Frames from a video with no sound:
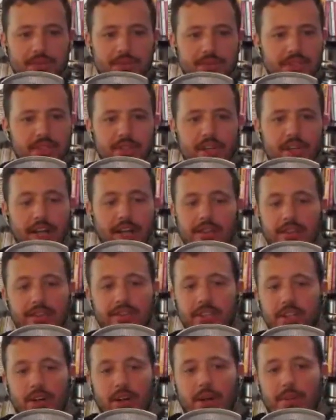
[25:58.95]
I
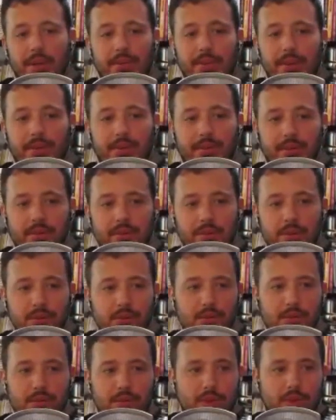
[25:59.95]
don't even know how many people who
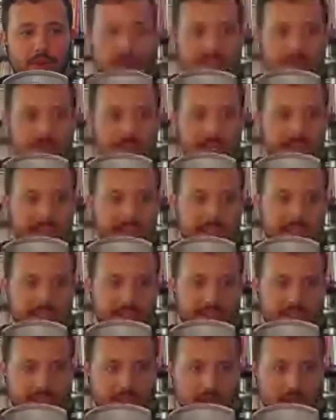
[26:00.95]
watch the podcast
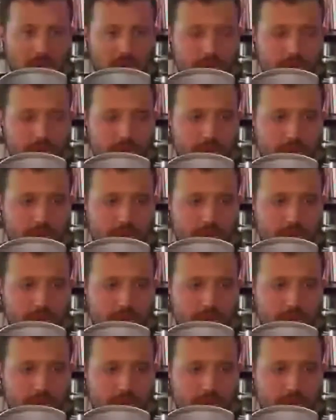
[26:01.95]
even know